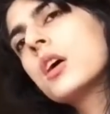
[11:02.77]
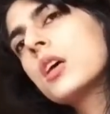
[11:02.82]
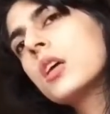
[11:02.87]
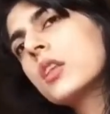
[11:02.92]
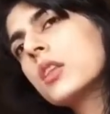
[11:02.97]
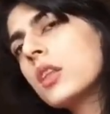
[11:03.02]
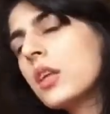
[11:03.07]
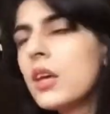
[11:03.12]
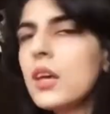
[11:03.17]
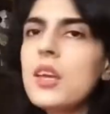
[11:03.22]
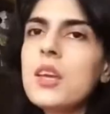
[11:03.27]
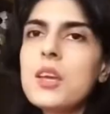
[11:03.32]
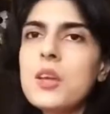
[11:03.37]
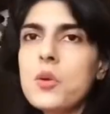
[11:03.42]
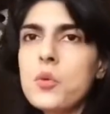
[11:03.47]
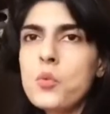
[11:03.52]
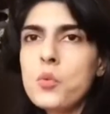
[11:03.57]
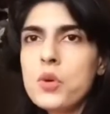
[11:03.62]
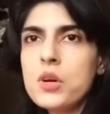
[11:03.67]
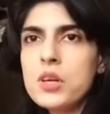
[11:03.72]
thing
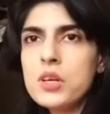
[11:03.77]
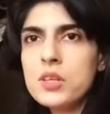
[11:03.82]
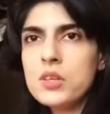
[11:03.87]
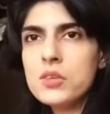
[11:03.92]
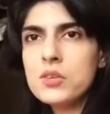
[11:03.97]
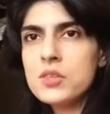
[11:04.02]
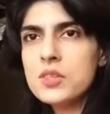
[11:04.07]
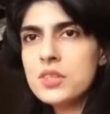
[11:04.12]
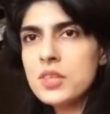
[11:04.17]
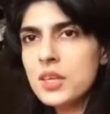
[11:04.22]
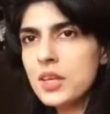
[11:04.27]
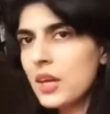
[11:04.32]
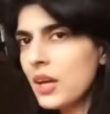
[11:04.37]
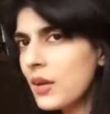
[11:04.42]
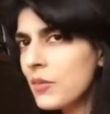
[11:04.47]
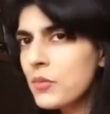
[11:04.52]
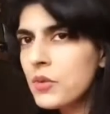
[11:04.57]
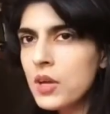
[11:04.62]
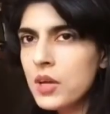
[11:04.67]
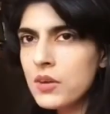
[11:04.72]
where, you know, it's like
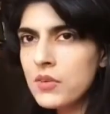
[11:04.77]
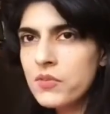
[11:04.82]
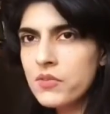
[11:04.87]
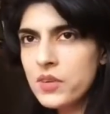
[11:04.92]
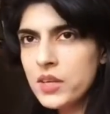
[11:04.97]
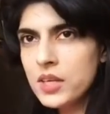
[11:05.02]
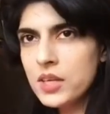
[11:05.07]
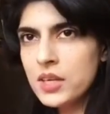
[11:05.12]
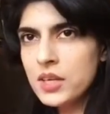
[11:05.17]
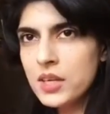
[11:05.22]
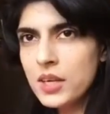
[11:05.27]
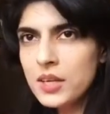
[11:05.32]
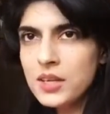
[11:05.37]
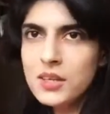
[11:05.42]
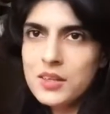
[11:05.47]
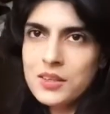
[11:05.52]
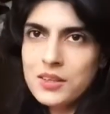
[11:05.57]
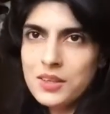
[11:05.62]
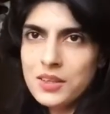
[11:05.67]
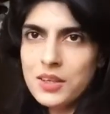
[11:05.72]
I'm not faking
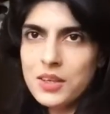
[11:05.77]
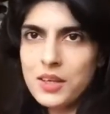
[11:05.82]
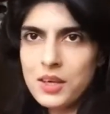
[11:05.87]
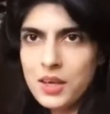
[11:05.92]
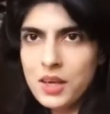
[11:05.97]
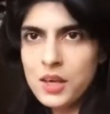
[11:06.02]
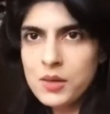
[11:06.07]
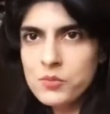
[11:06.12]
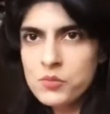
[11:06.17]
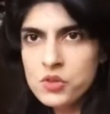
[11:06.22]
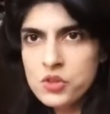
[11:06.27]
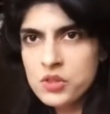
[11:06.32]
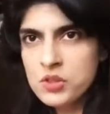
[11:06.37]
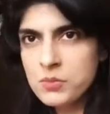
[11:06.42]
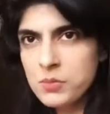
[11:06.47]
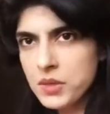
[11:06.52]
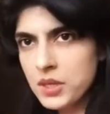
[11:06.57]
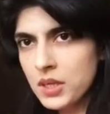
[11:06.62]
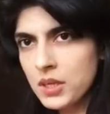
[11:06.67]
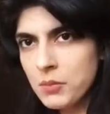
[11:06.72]
anything, I'm just
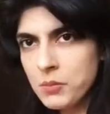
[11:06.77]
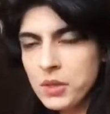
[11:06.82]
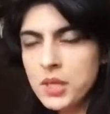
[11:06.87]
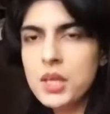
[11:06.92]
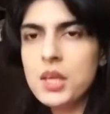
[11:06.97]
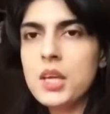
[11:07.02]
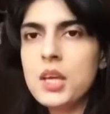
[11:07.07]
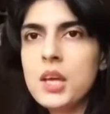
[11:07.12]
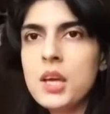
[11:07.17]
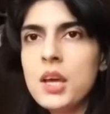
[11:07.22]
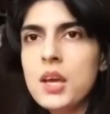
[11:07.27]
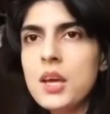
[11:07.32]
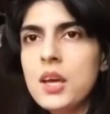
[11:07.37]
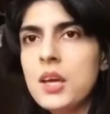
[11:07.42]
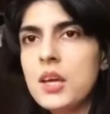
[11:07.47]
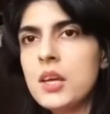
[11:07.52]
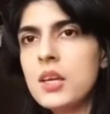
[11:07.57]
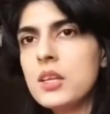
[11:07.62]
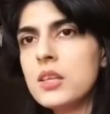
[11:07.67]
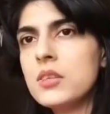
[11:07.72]
being me,
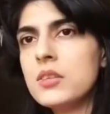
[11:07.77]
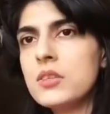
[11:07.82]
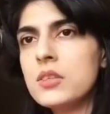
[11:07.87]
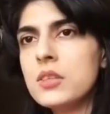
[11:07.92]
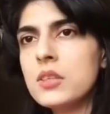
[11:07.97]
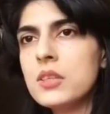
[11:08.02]
and